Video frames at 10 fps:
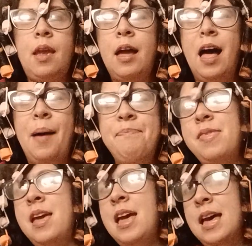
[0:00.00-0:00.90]

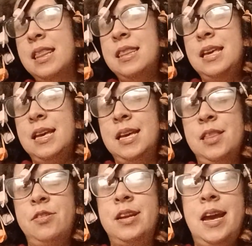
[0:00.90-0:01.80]
The
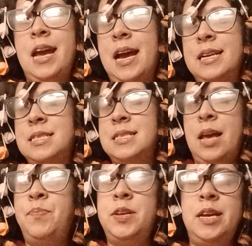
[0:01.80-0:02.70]
other day I slept